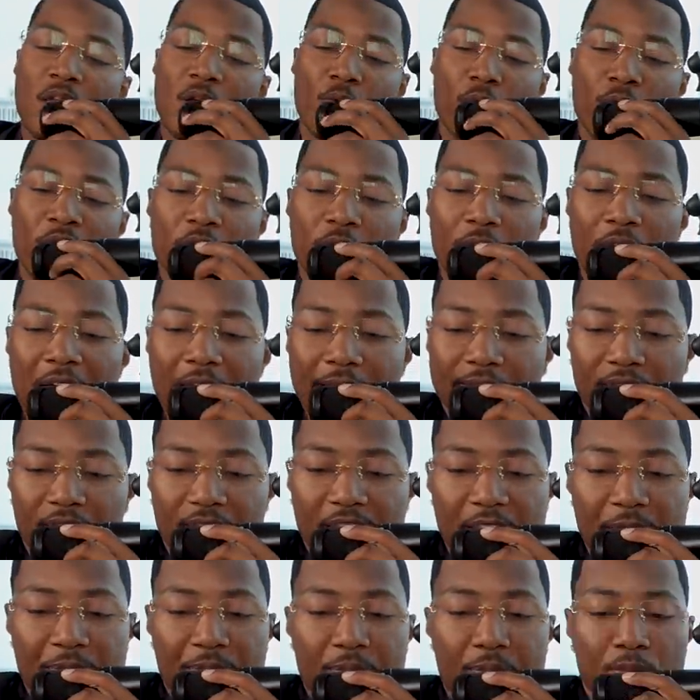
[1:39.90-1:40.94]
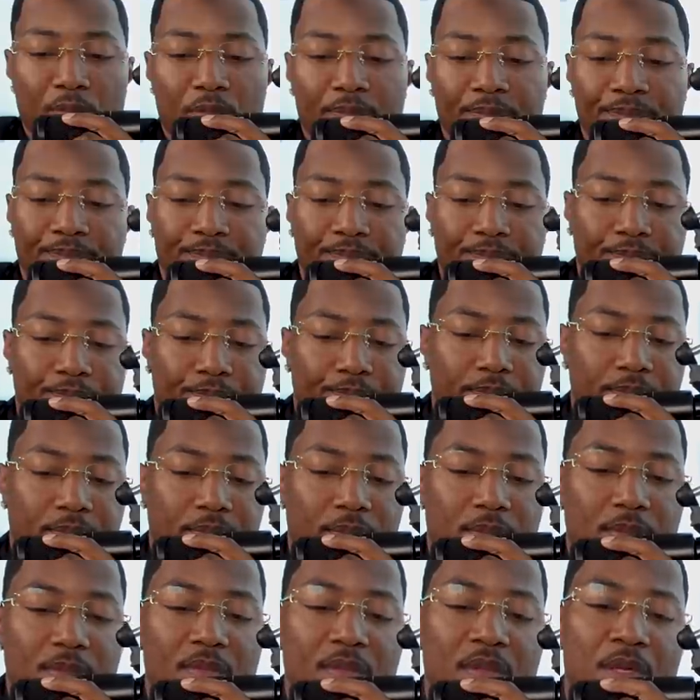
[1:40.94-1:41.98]
we're going to have to keep it
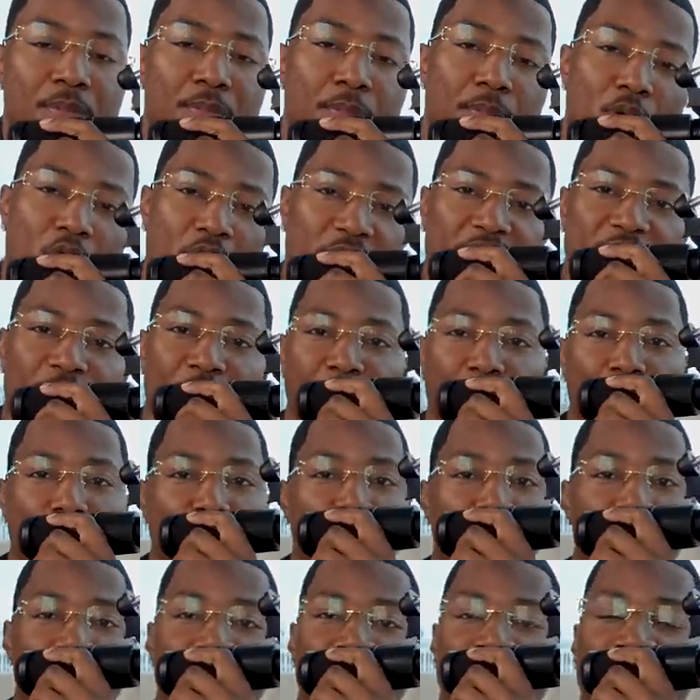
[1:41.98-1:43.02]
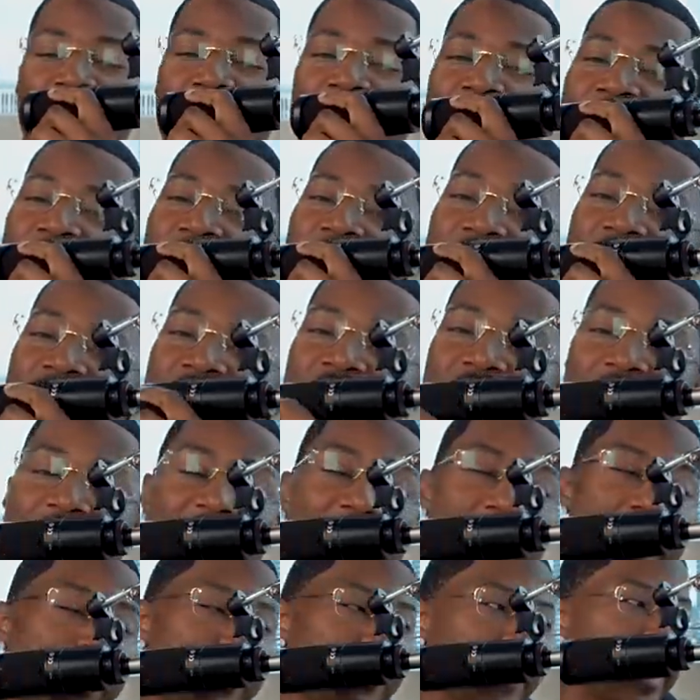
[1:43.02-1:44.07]
moist. Pause. Check it
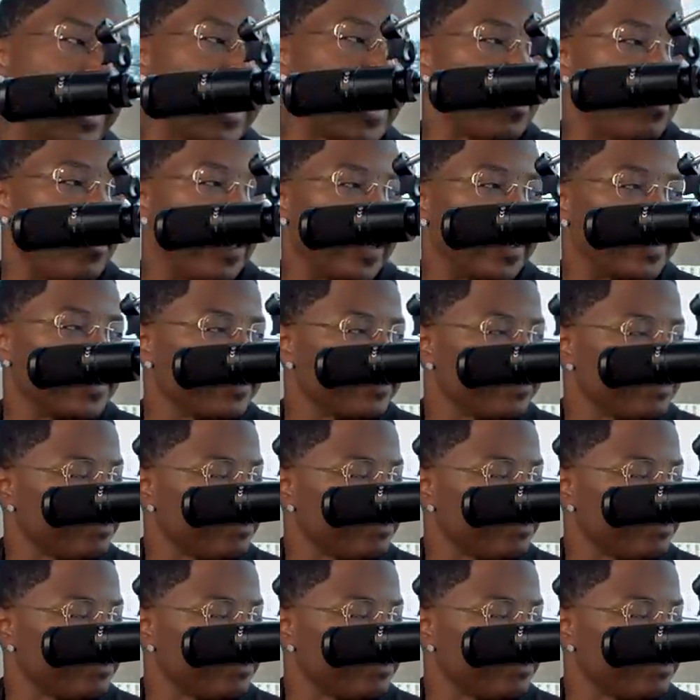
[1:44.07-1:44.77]
out. Anyway.